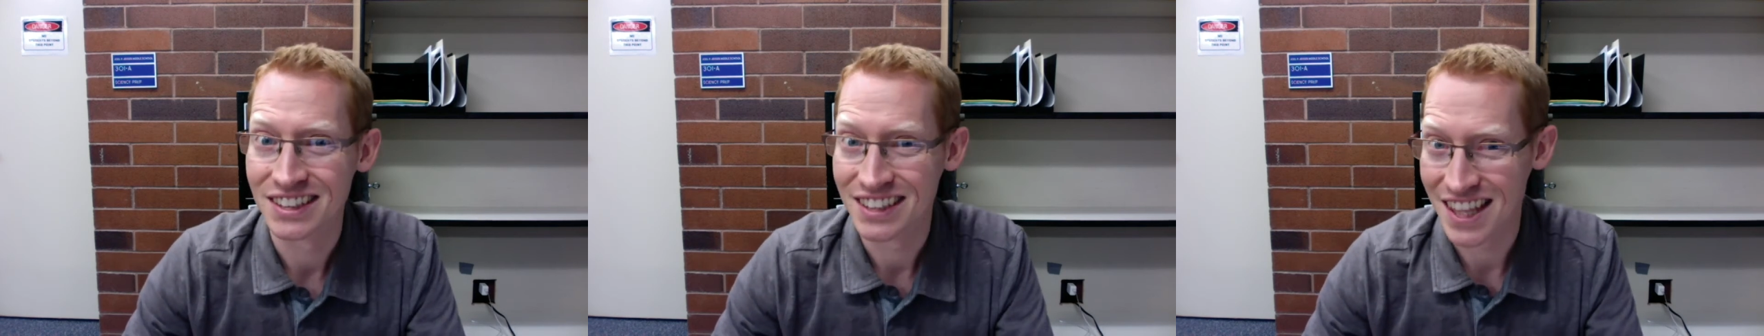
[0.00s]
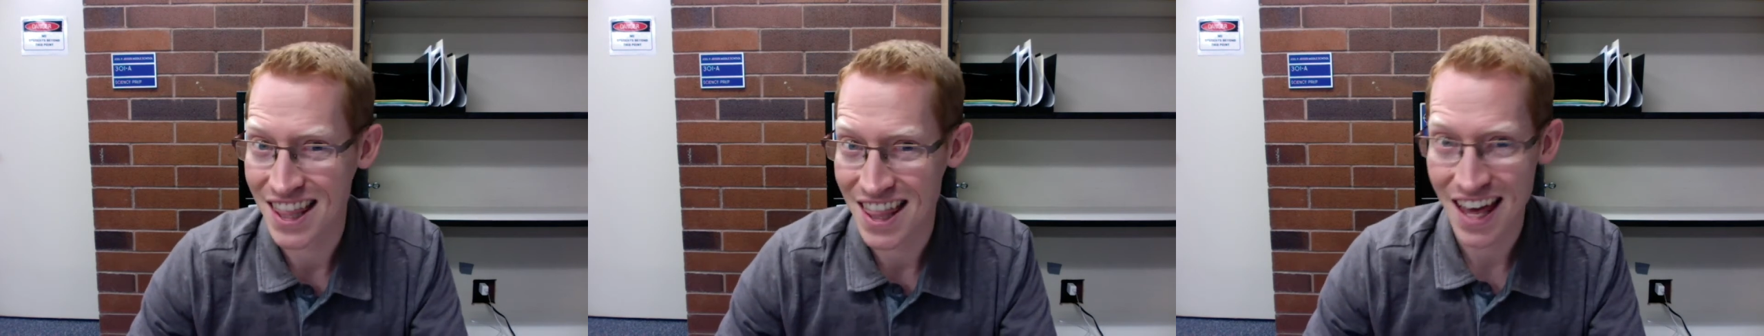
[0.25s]

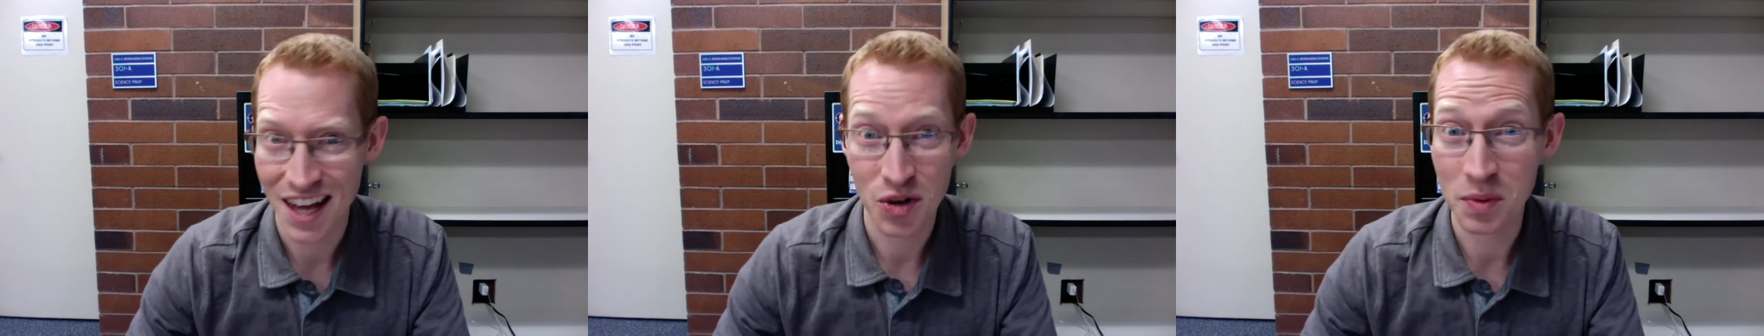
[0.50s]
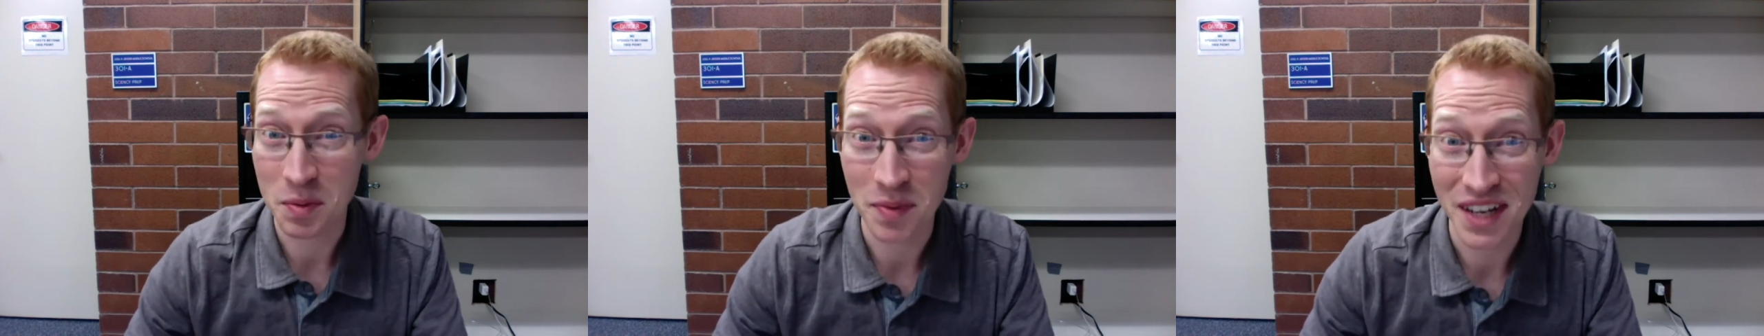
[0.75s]
that
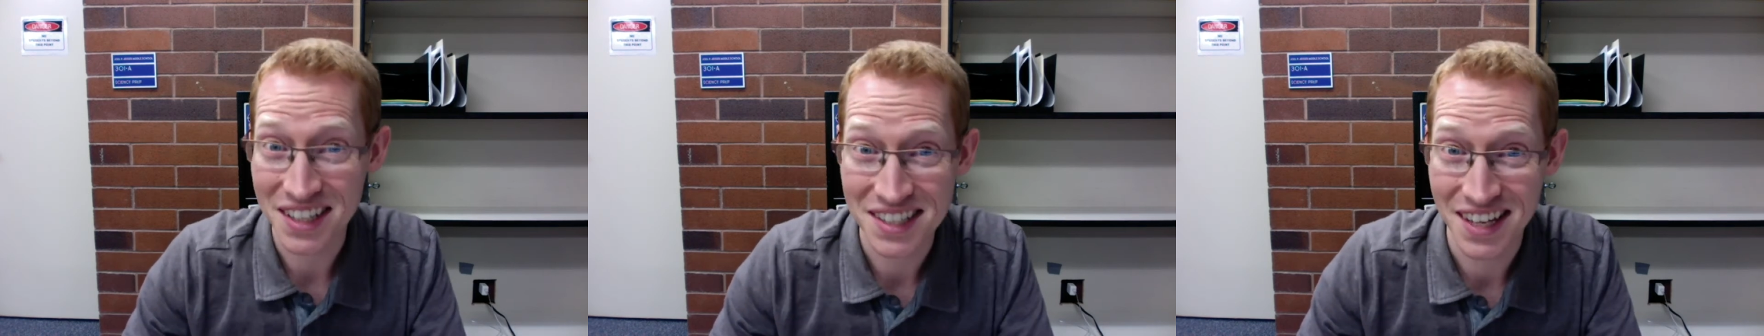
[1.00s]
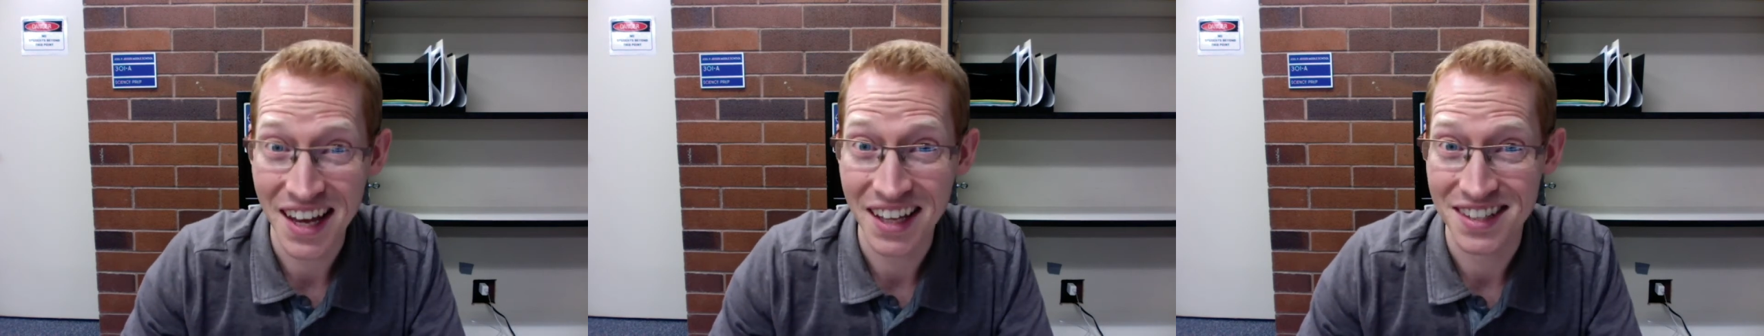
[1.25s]
only makes
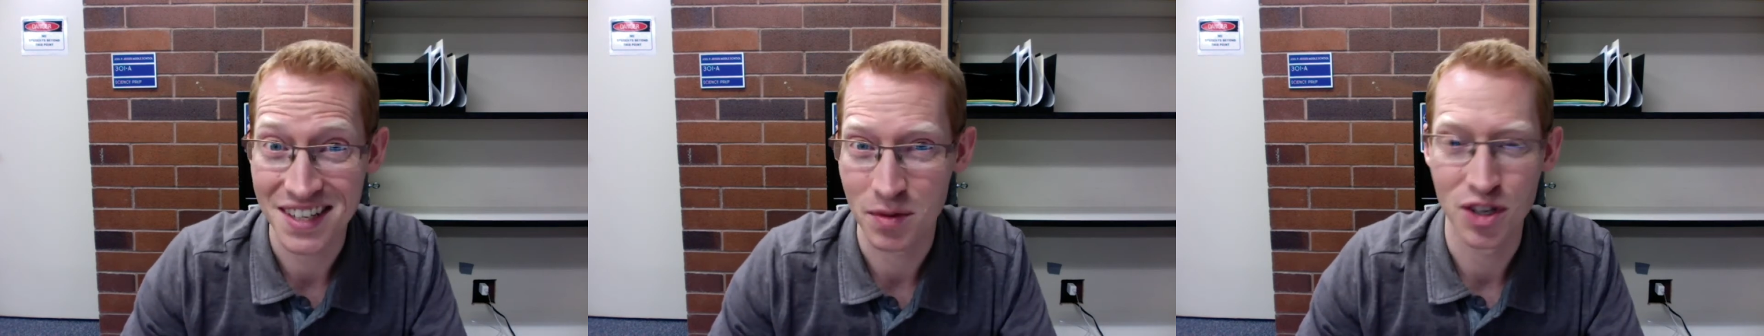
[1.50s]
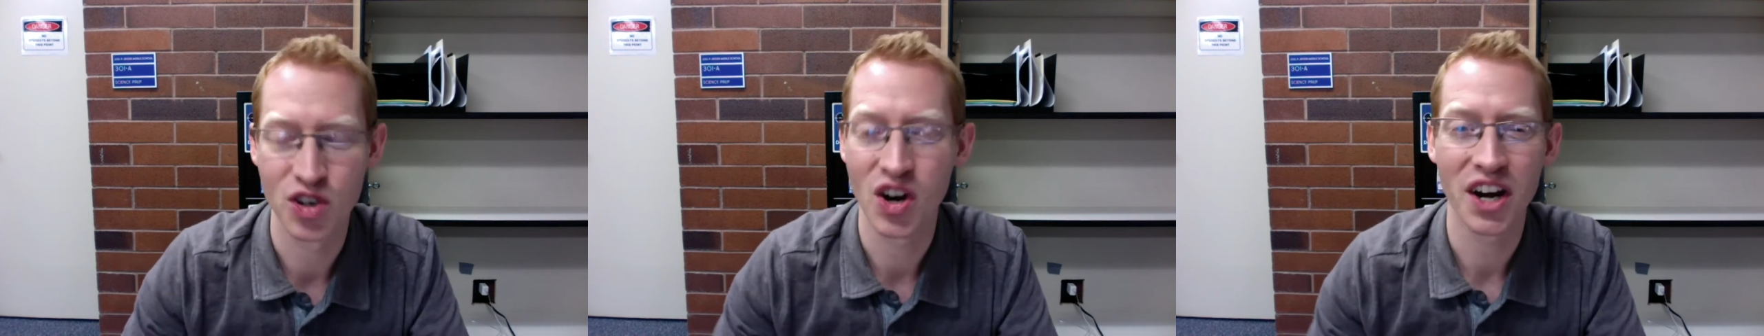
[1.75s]
sense. I mean,
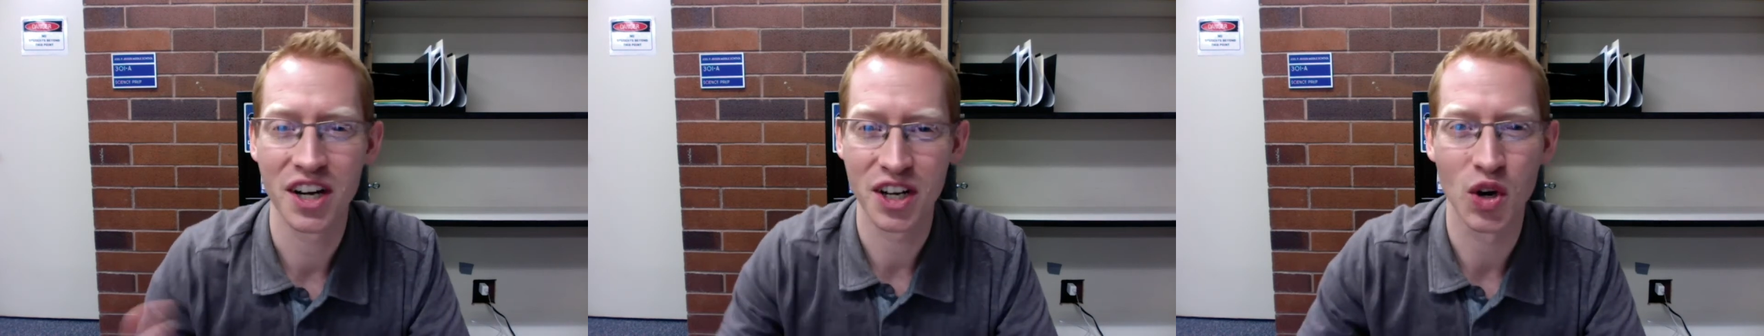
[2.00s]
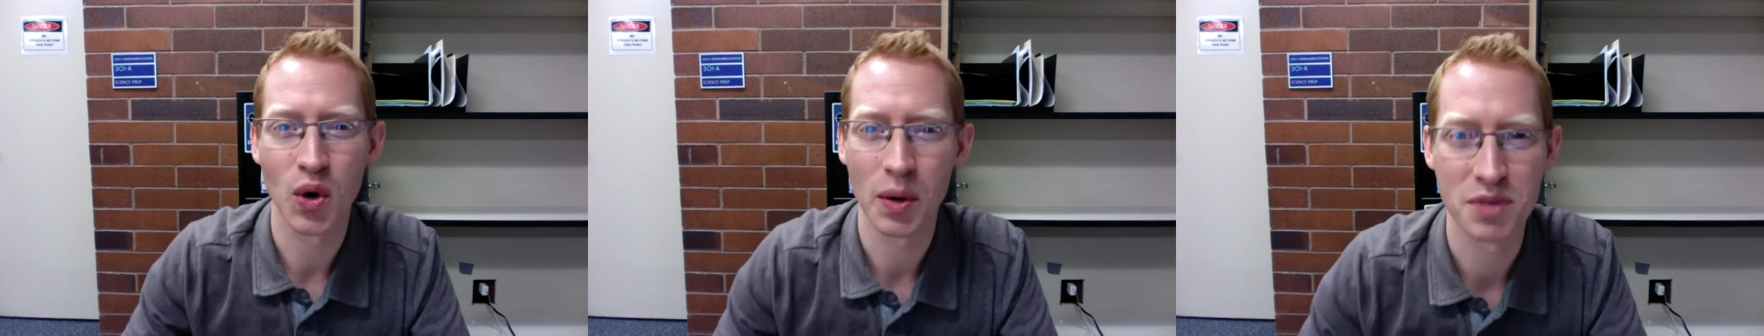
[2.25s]
you're not going to
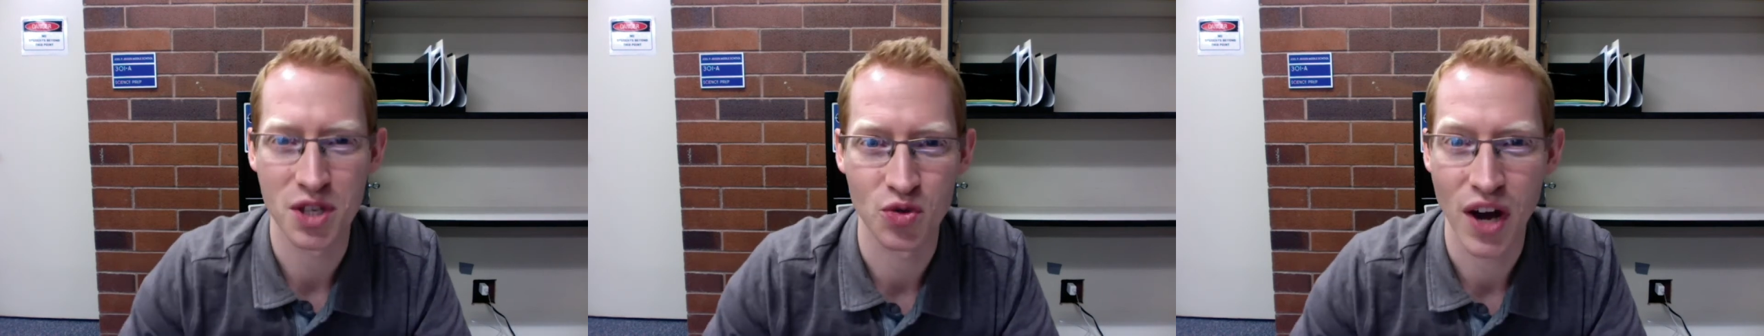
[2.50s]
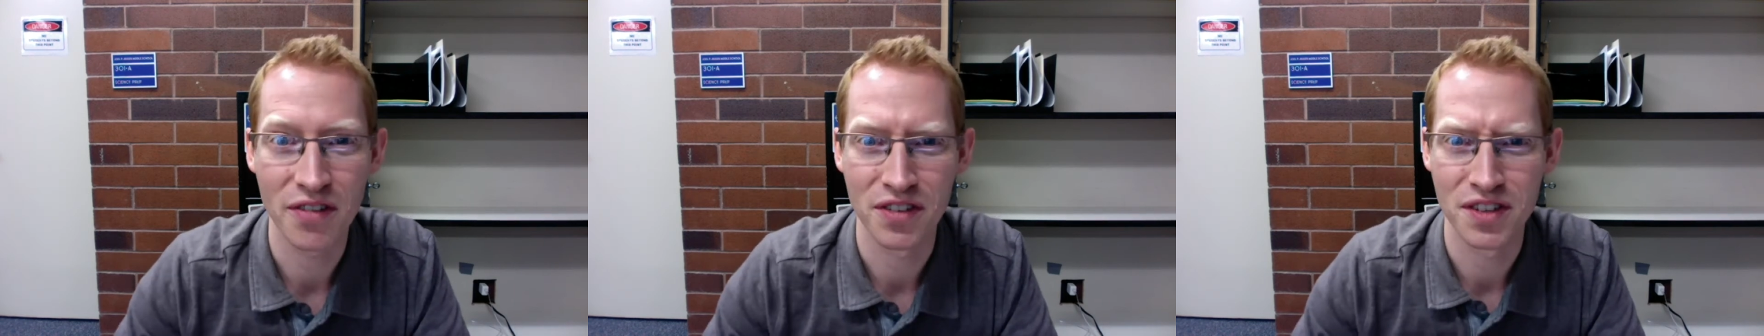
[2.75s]
go up to the
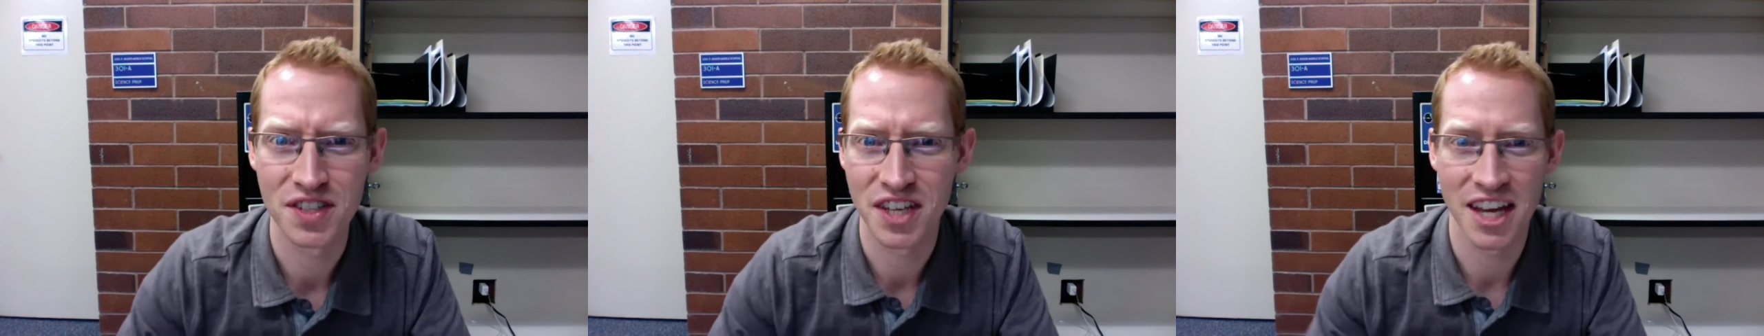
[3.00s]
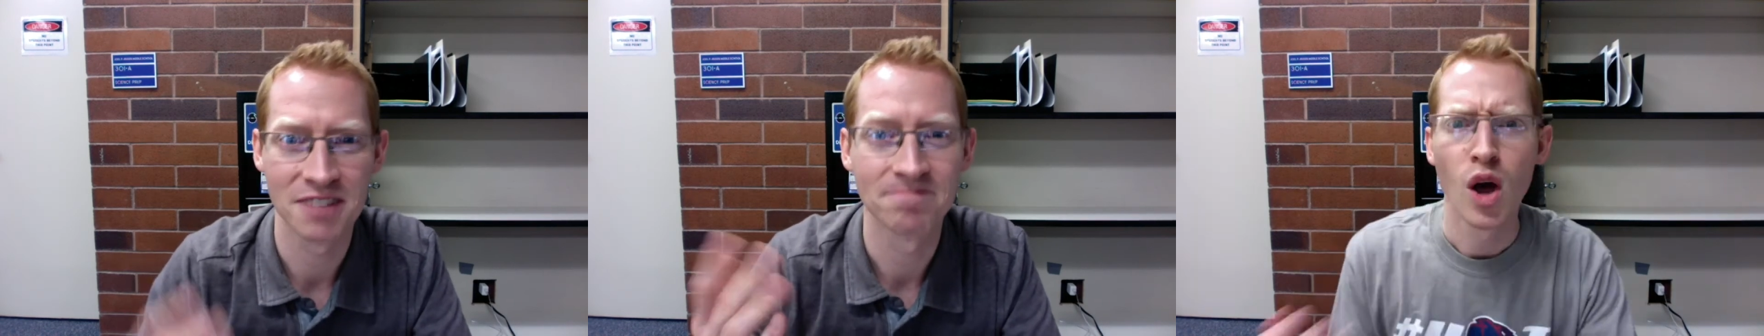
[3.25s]
ref and
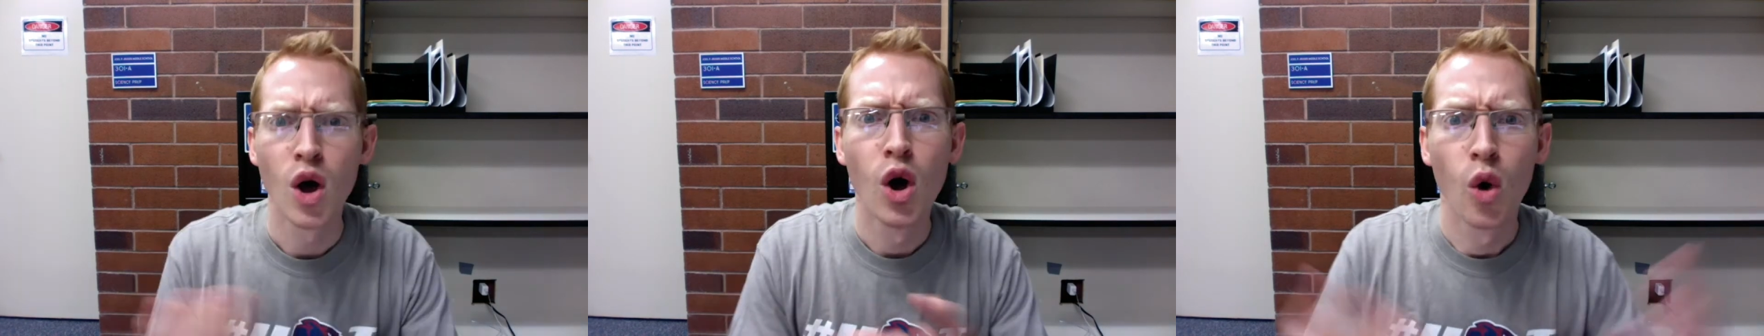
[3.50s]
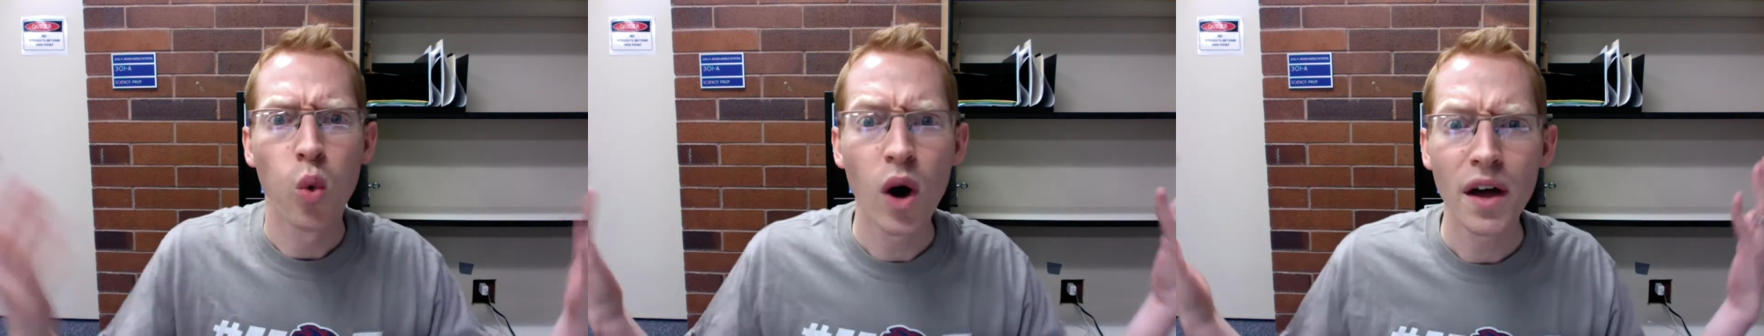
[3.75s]
say,
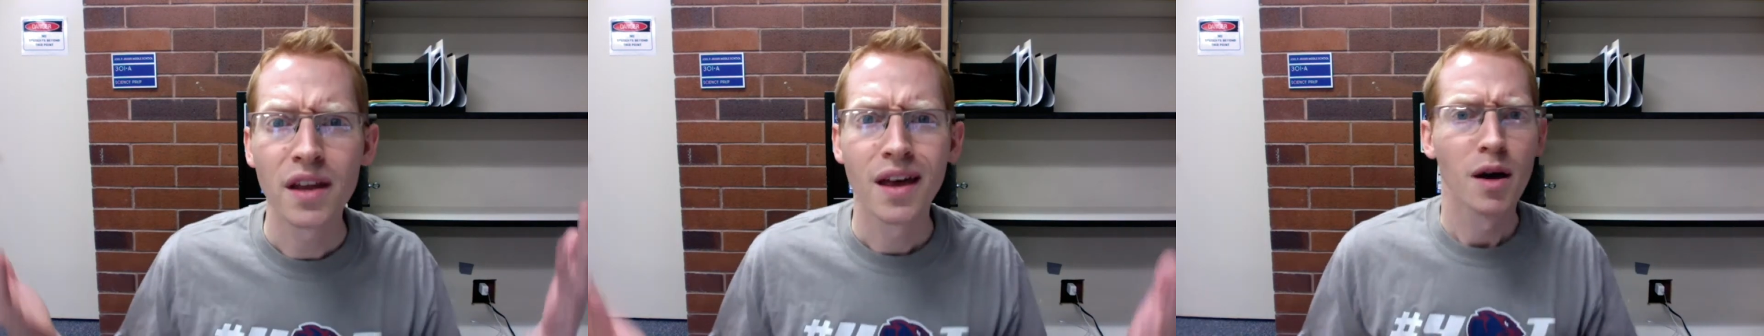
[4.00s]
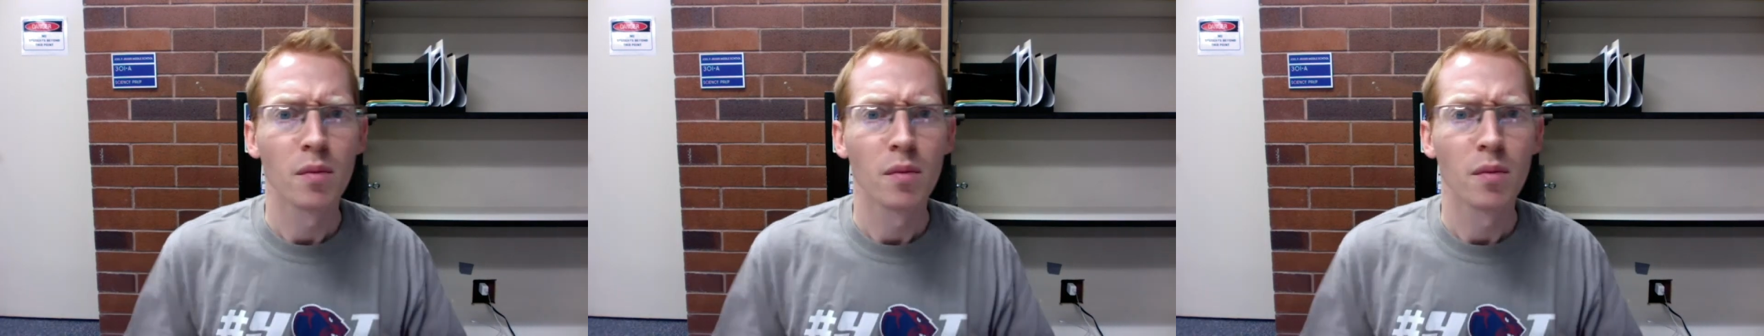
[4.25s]
"What?